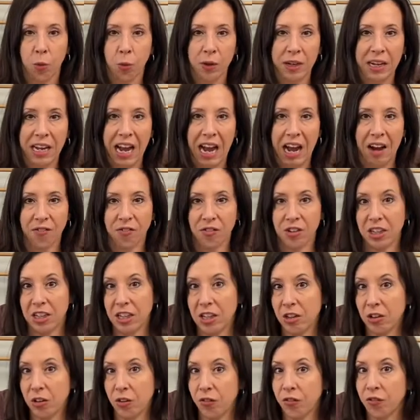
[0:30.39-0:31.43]
we have to
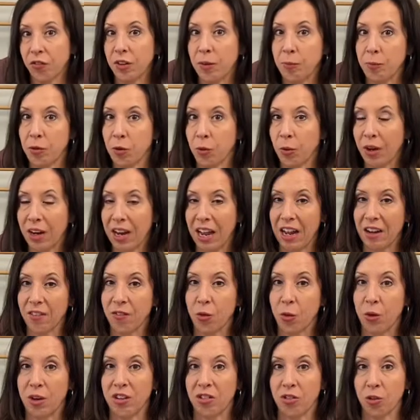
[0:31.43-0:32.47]
either flip to our
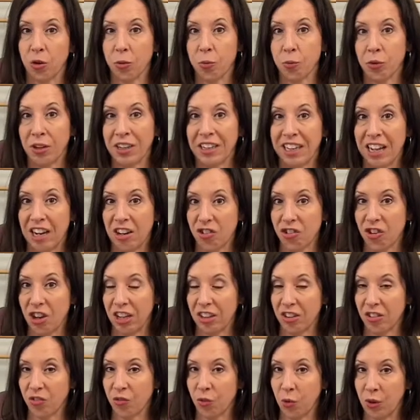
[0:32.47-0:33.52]
head voice or bring that
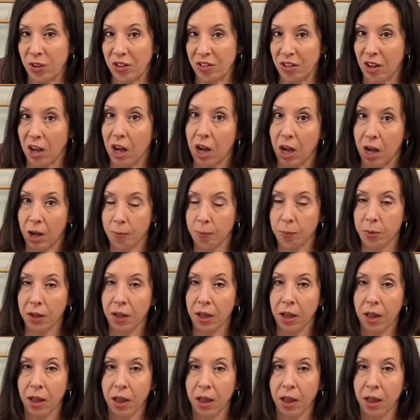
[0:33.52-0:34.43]
chest voice up.